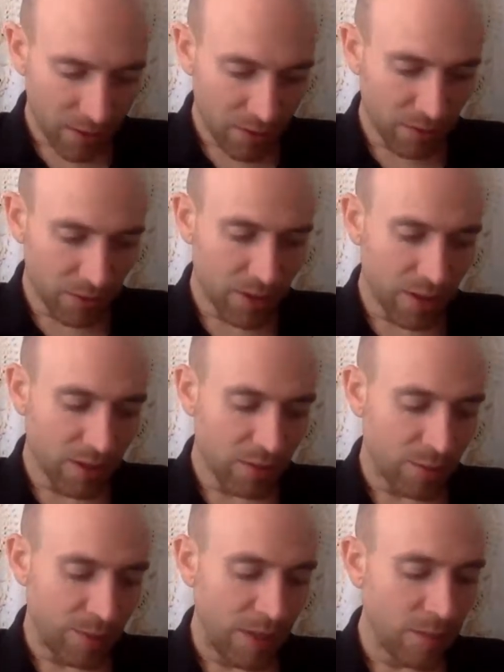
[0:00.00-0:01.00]
towards other
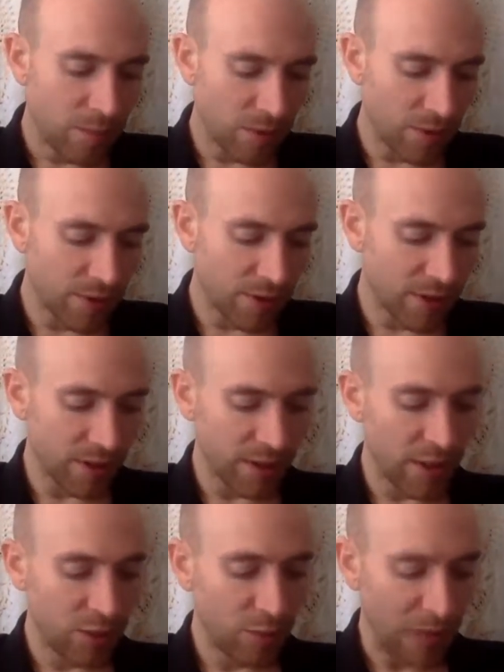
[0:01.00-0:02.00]
people, the
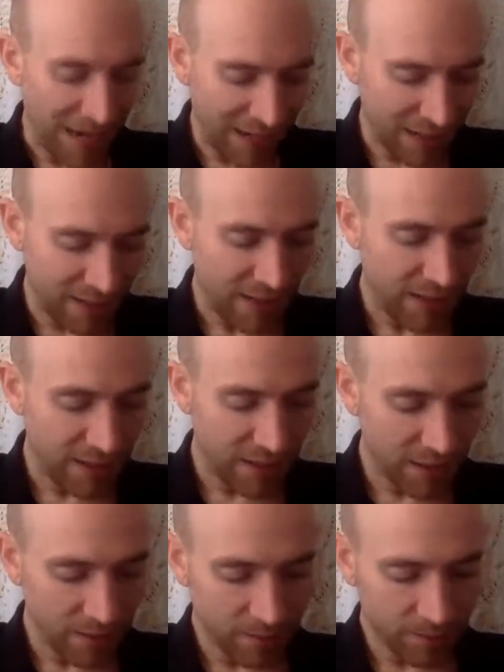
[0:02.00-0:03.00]
humanity in it.